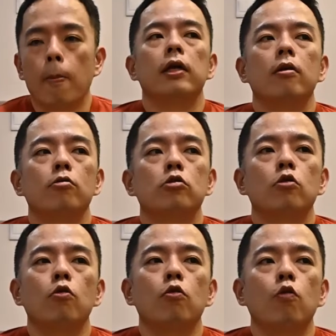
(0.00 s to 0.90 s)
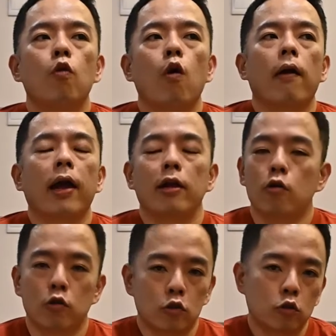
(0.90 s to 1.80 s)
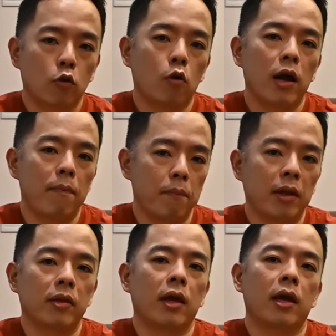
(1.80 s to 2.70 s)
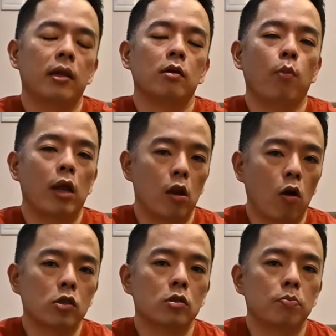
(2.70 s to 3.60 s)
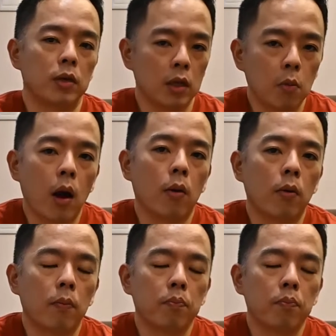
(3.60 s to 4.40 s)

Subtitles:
It also can control and maintain the weight loss pretty well.